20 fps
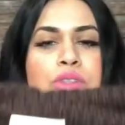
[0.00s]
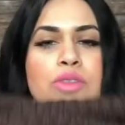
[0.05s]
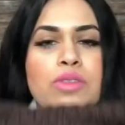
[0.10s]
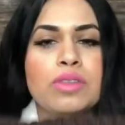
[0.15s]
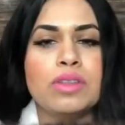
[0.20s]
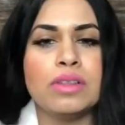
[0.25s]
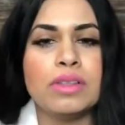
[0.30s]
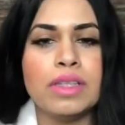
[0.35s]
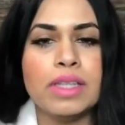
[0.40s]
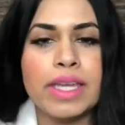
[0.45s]
you
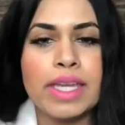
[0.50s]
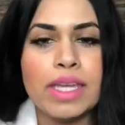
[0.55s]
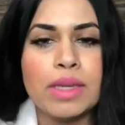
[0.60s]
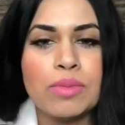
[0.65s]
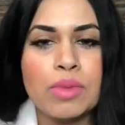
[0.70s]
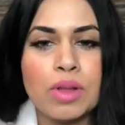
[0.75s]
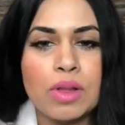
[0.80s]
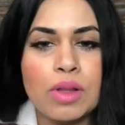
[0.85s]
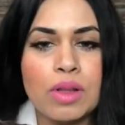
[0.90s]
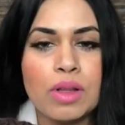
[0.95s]
the
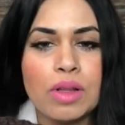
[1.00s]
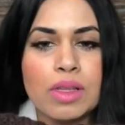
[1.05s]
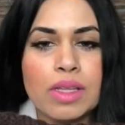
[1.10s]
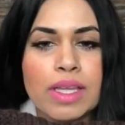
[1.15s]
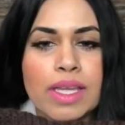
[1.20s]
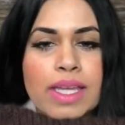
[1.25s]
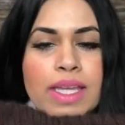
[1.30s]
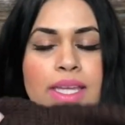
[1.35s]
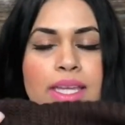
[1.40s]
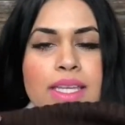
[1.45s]
label
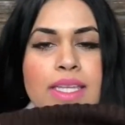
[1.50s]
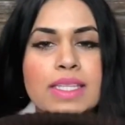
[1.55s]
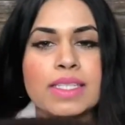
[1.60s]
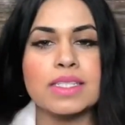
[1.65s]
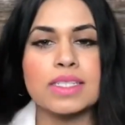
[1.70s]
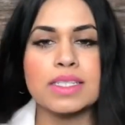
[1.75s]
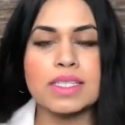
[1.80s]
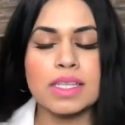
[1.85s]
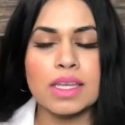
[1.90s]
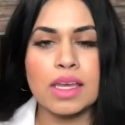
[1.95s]

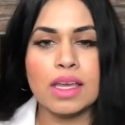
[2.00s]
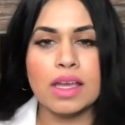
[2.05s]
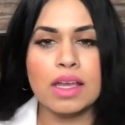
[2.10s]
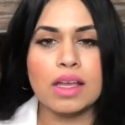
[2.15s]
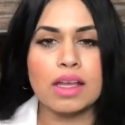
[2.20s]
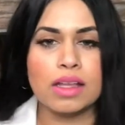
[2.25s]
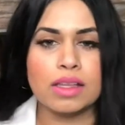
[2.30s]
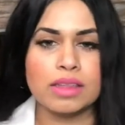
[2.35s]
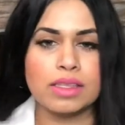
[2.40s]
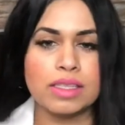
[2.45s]
and
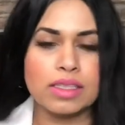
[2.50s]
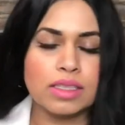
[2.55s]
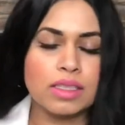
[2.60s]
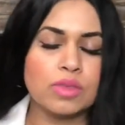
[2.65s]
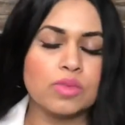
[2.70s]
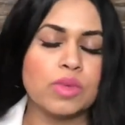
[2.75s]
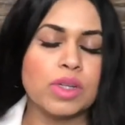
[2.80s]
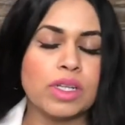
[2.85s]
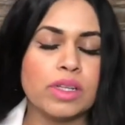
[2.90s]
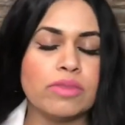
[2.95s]
this
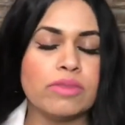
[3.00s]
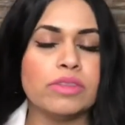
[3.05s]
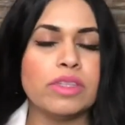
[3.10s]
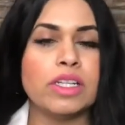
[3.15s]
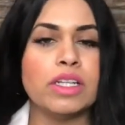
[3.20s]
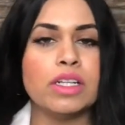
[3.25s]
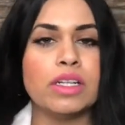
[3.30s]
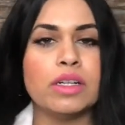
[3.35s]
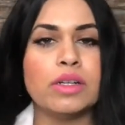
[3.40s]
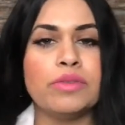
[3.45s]
is one of
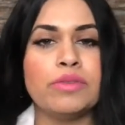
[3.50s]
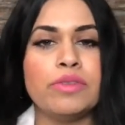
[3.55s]
their